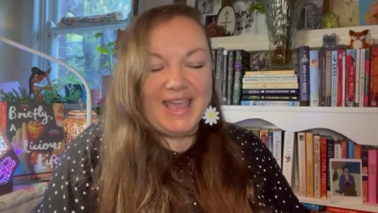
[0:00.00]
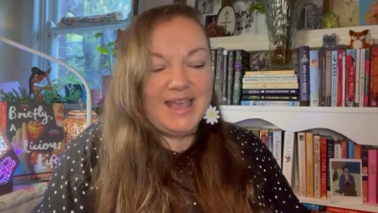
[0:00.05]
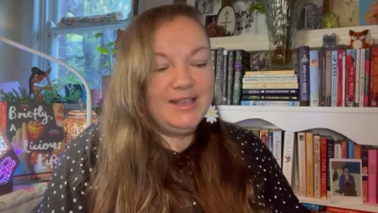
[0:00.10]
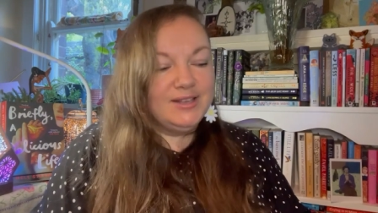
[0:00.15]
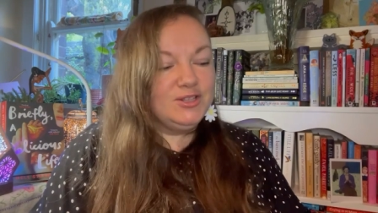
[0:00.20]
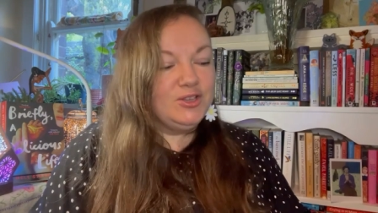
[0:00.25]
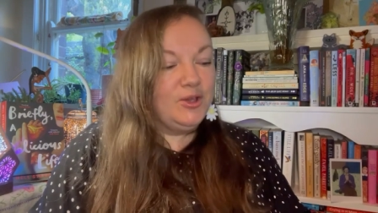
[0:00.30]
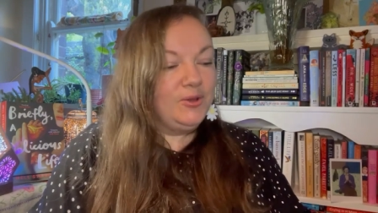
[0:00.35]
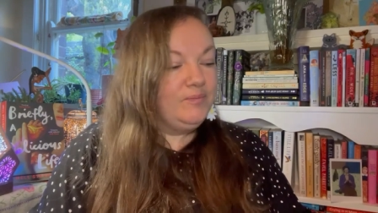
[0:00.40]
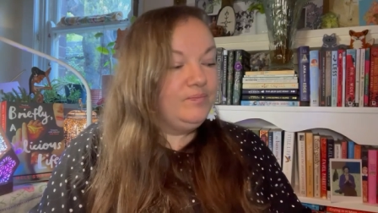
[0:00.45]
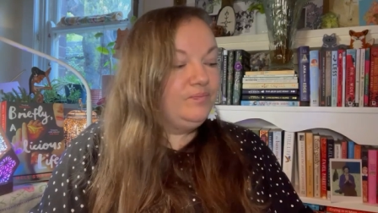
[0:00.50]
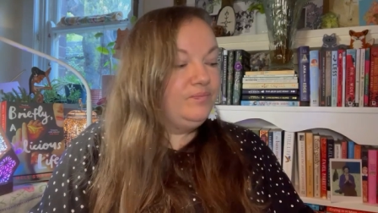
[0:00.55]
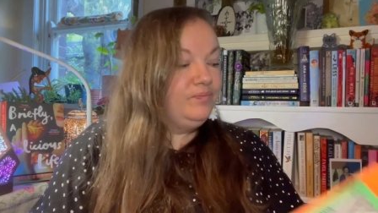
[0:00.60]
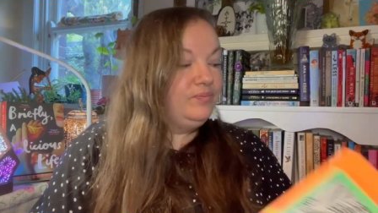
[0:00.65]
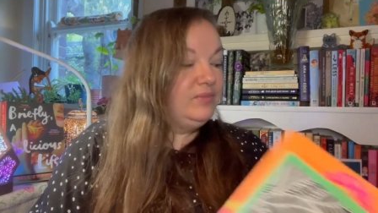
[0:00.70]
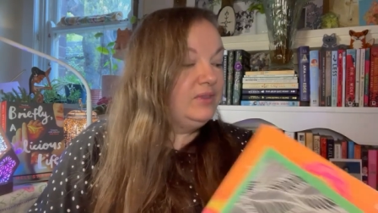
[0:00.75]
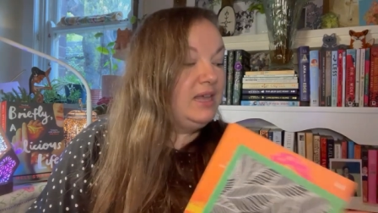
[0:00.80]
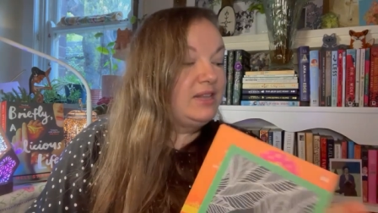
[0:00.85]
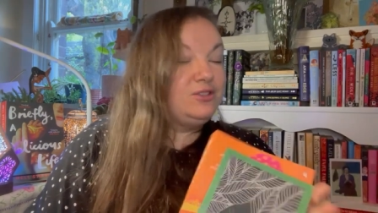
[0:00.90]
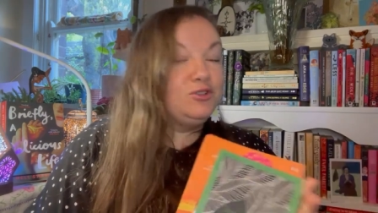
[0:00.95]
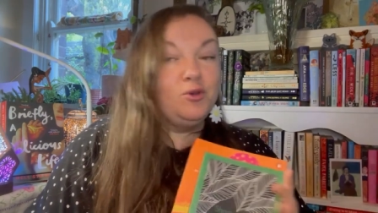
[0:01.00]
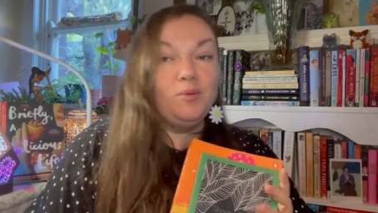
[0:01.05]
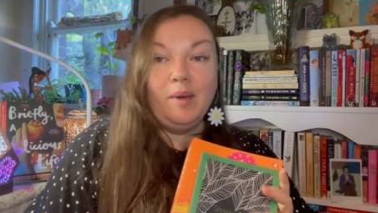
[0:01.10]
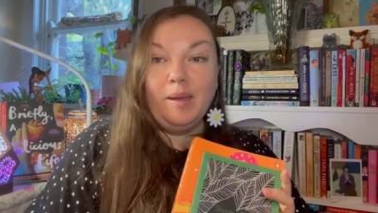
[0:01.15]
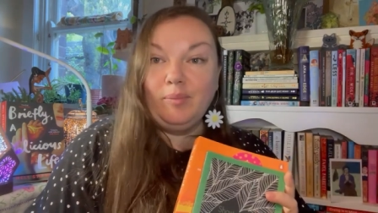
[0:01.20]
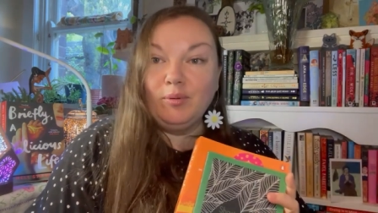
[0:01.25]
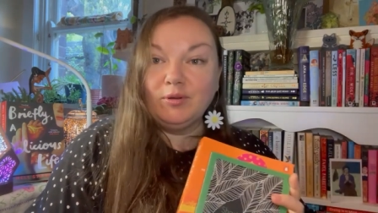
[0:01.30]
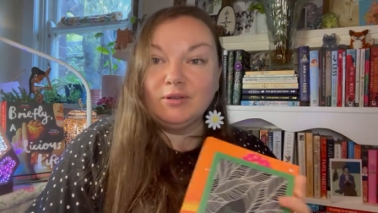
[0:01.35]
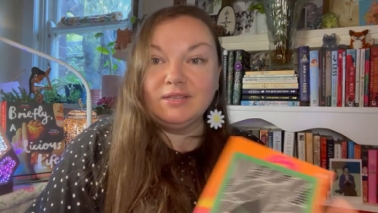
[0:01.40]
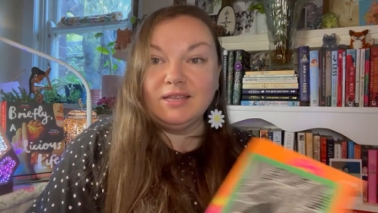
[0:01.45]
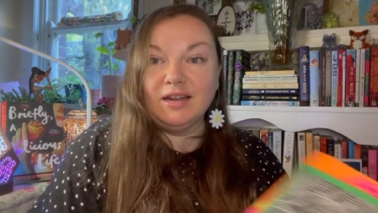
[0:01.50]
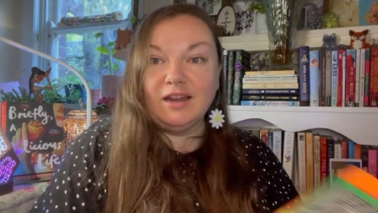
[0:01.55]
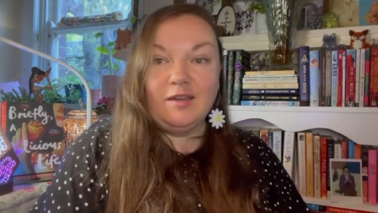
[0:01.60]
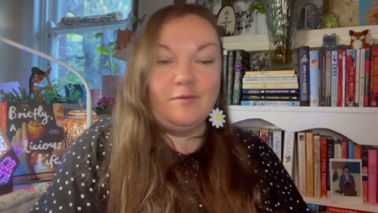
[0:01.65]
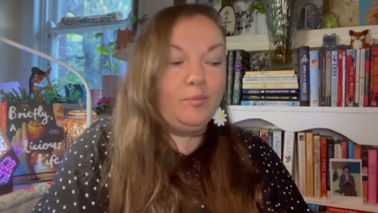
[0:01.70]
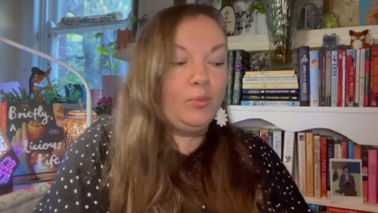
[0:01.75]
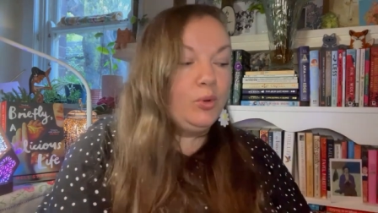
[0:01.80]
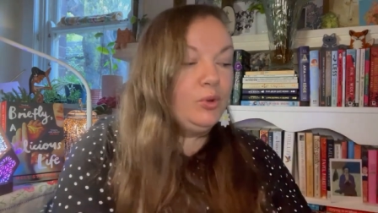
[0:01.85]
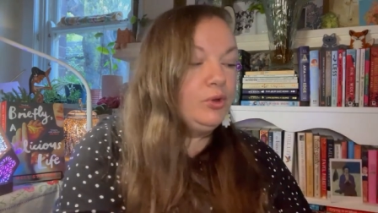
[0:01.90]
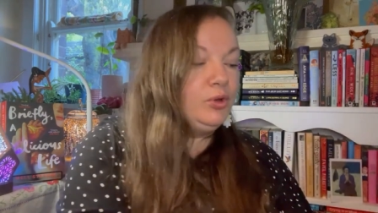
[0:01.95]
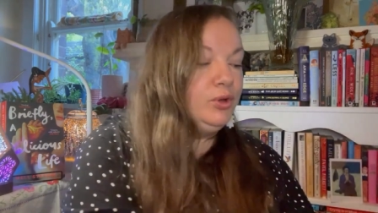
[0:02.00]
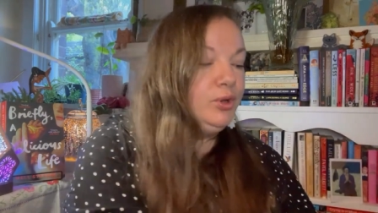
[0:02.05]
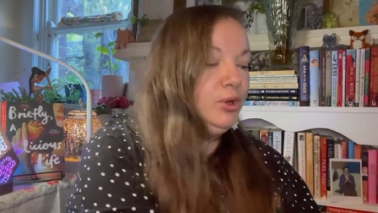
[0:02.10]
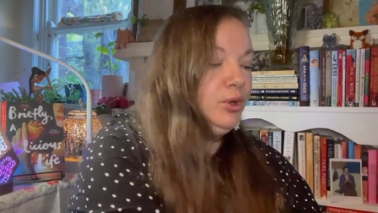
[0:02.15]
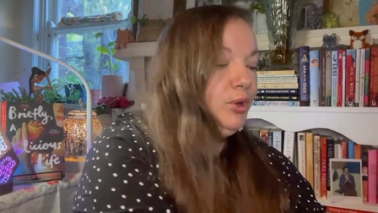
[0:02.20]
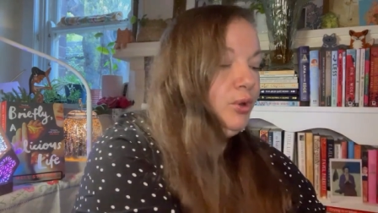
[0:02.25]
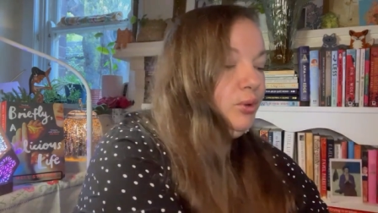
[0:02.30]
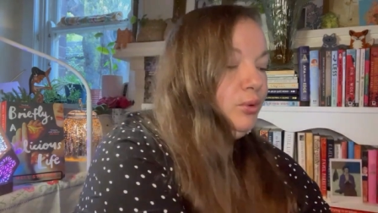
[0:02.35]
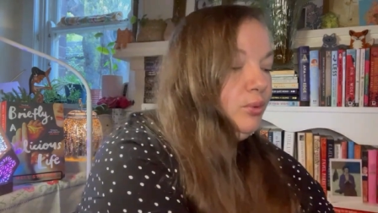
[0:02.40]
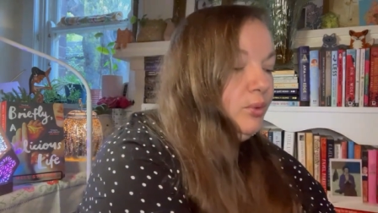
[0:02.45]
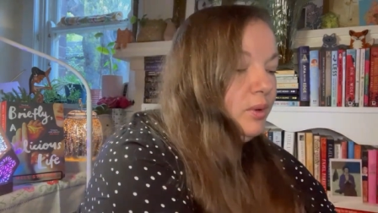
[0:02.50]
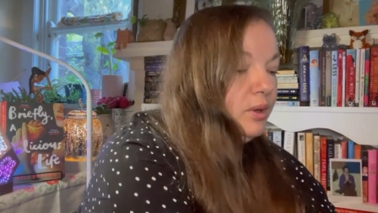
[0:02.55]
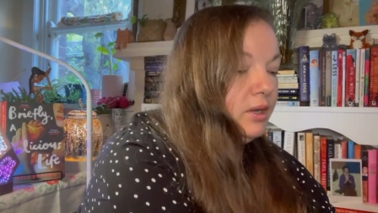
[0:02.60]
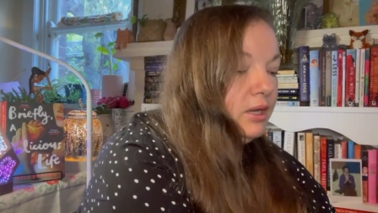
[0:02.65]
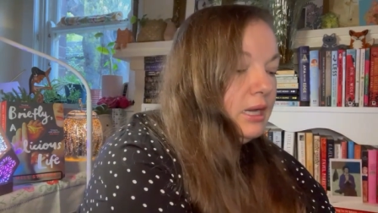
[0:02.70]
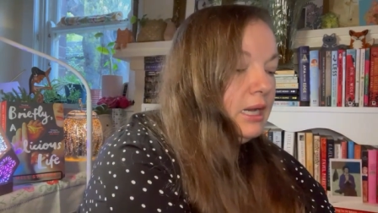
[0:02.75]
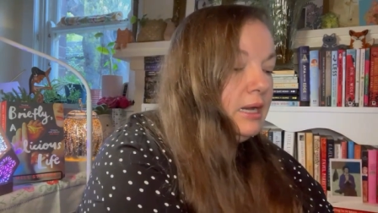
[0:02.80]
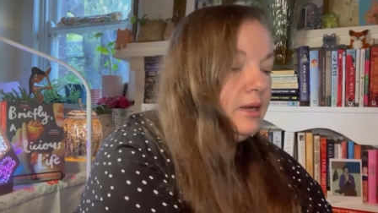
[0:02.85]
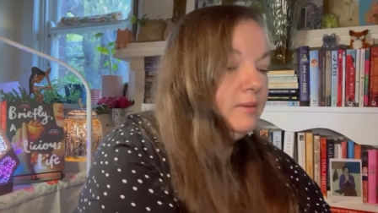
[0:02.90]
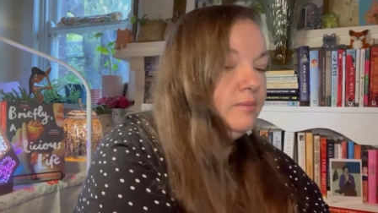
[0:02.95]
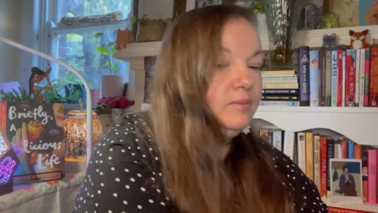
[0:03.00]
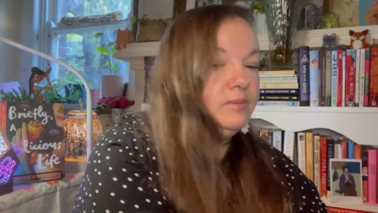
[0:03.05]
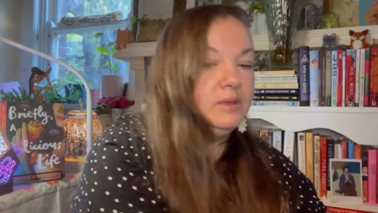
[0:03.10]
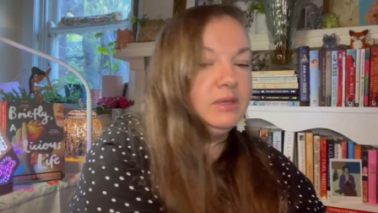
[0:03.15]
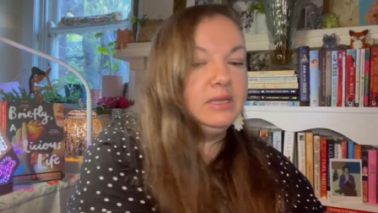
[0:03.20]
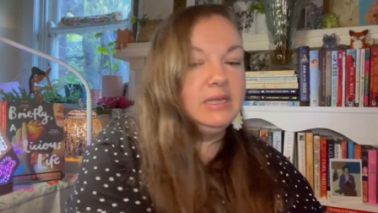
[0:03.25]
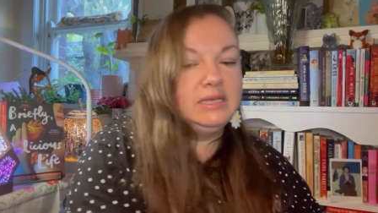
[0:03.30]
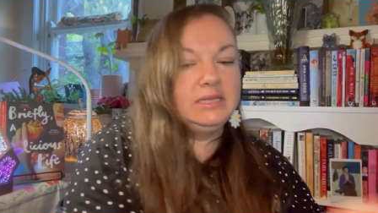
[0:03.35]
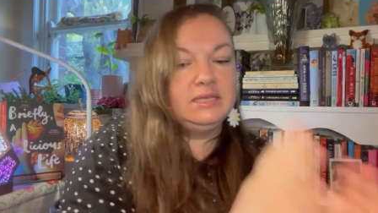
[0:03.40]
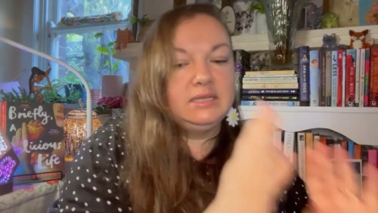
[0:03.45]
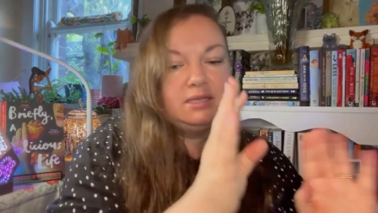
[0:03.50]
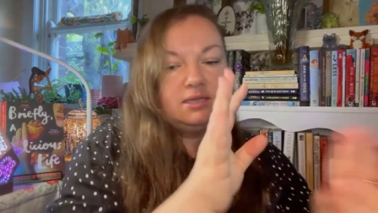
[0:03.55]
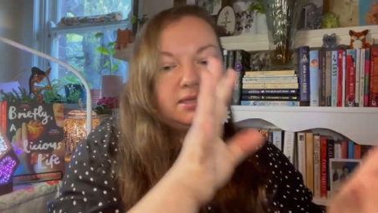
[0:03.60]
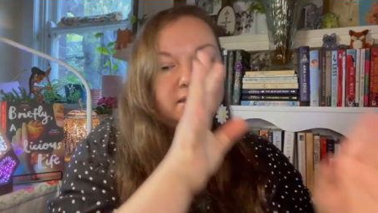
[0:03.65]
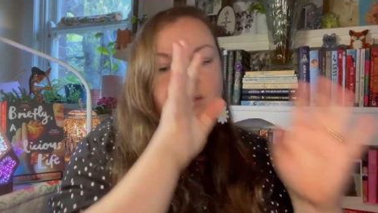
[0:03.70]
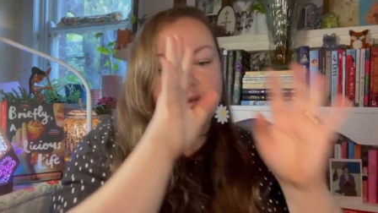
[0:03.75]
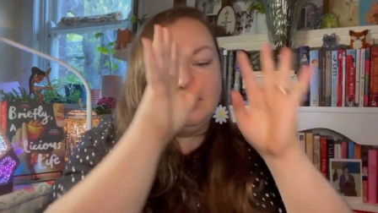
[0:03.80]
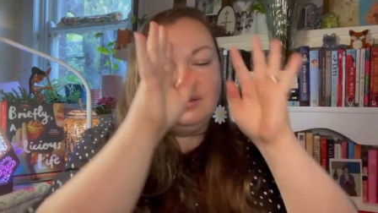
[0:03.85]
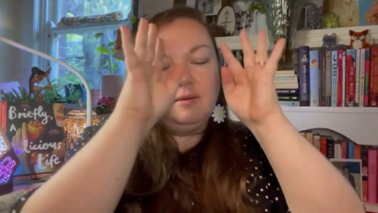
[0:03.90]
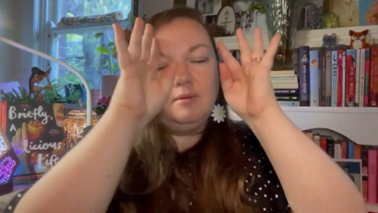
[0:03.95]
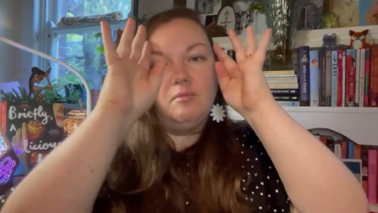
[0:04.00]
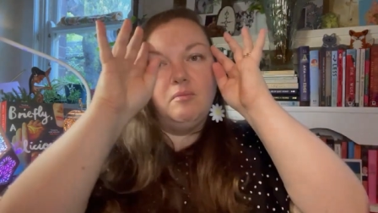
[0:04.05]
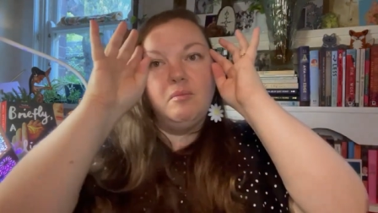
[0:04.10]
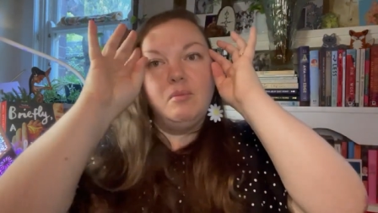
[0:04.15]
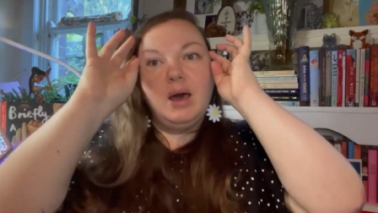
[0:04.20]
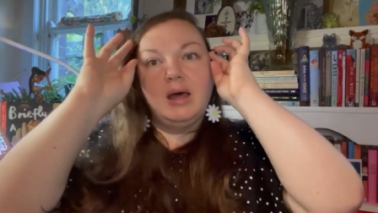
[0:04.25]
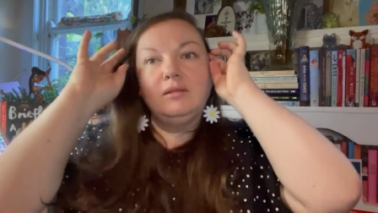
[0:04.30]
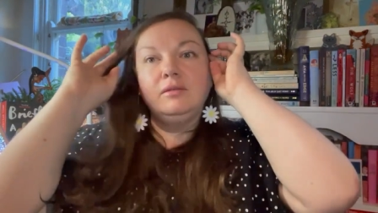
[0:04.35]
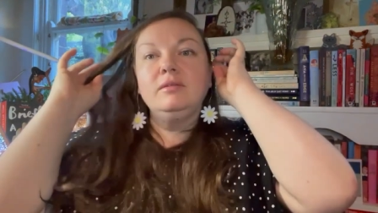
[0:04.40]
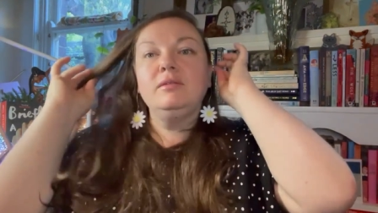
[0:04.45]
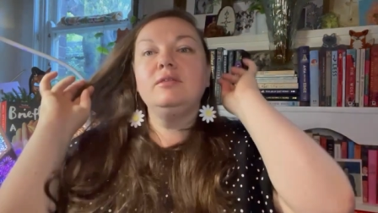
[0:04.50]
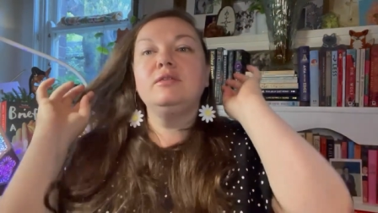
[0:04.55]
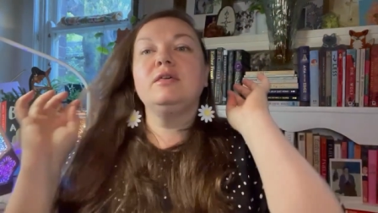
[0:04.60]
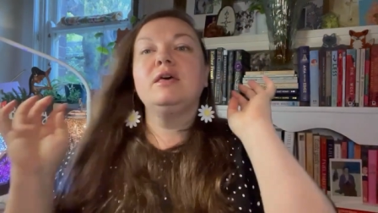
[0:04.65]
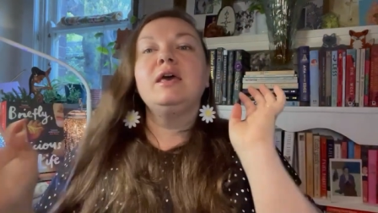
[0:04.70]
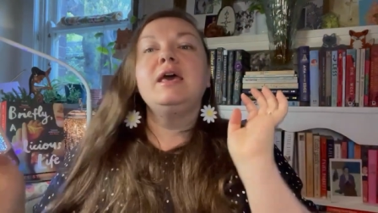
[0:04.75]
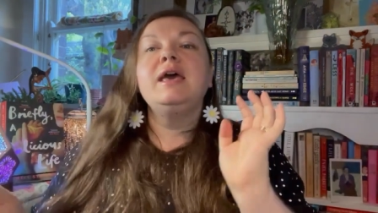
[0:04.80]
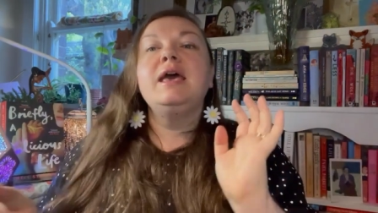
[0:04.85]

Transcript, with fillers: So that's all my books that I've bought new um, this month.